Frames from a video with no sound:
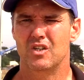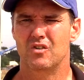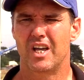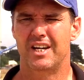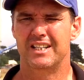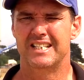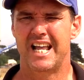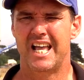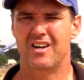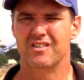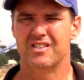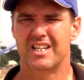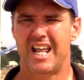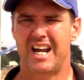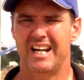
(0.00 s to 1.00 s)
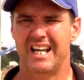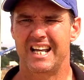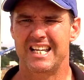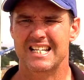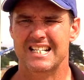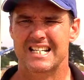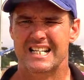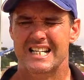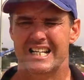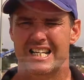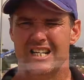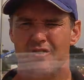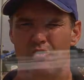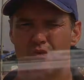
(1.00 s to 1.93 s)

He'll go to town on Saturday in a